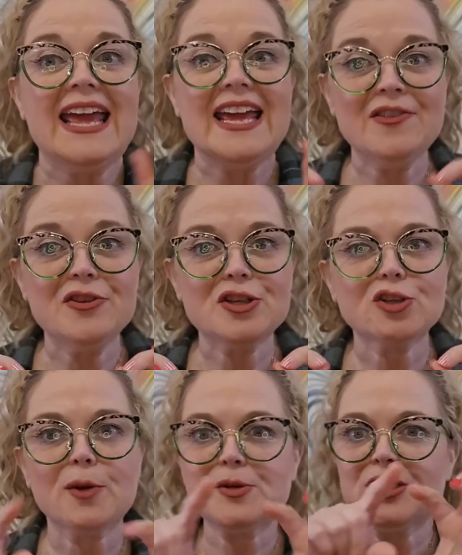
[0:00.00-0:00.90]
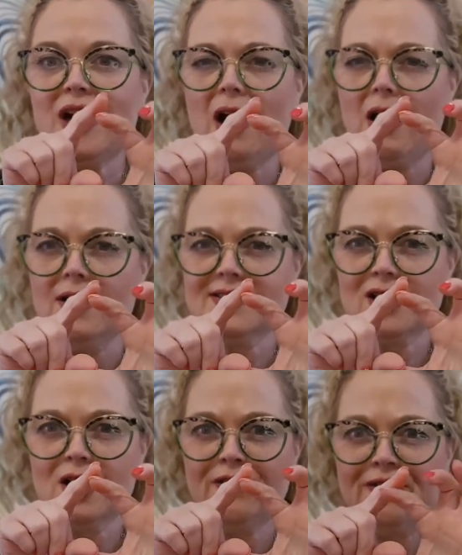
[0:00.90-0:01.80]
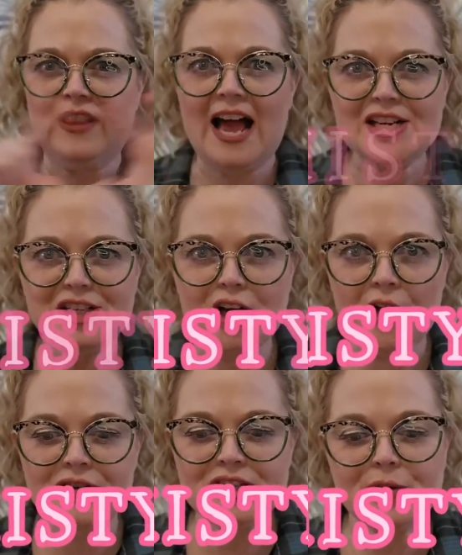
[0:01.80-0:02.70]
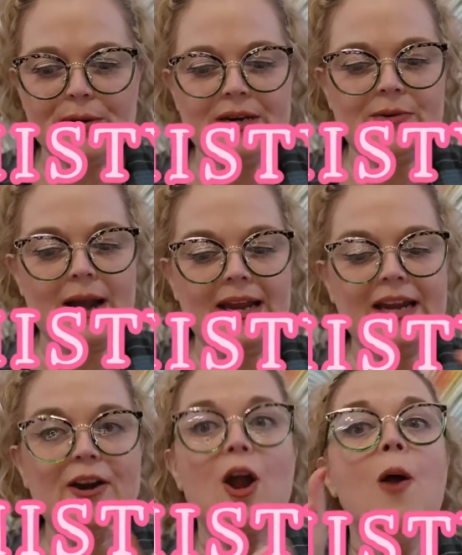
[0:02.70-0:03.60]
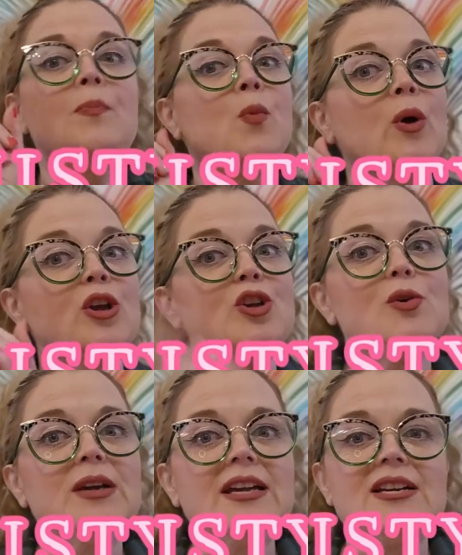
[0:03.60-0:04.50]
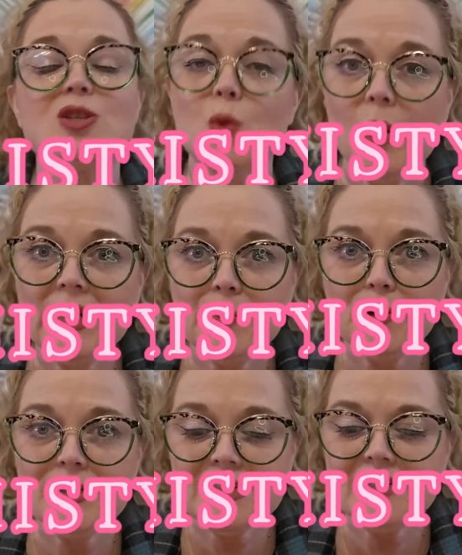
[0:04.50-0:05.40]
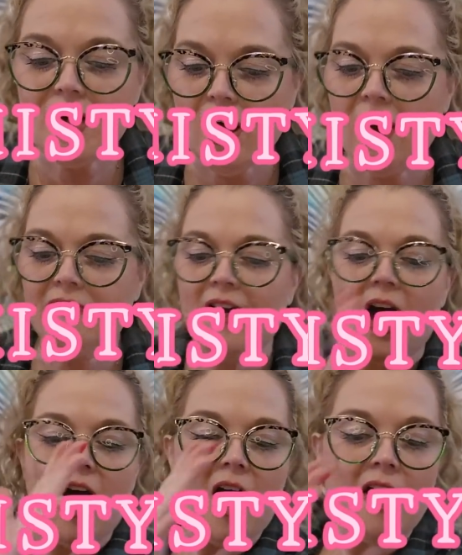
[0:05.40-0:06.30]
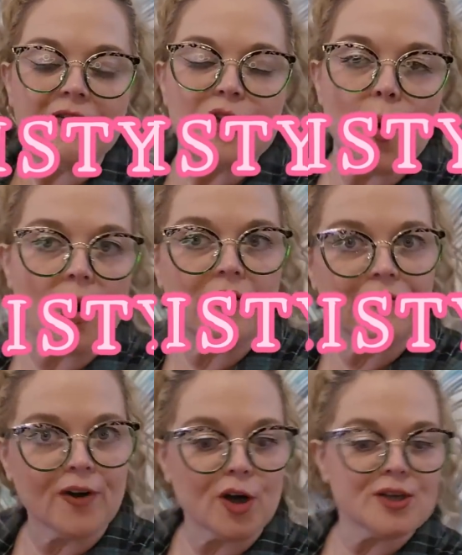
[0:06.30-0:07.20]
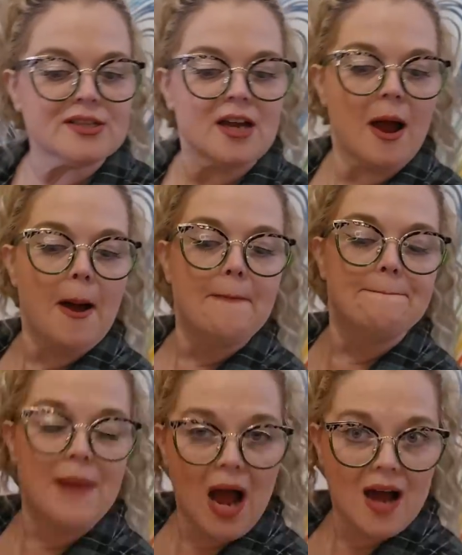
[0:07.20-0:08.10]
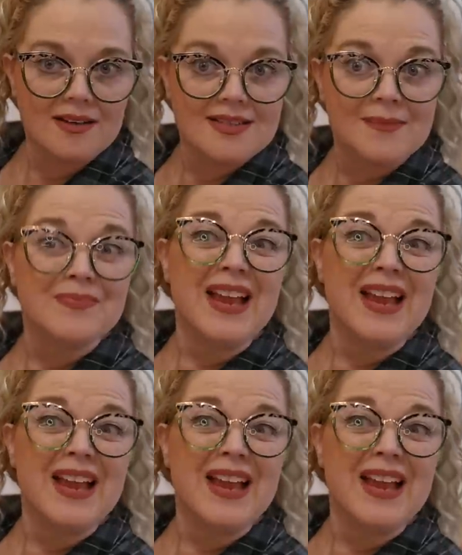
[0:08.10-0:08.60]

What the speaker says: in the description. I'll also flash it on the screen right here where you can get 20% off of your first box.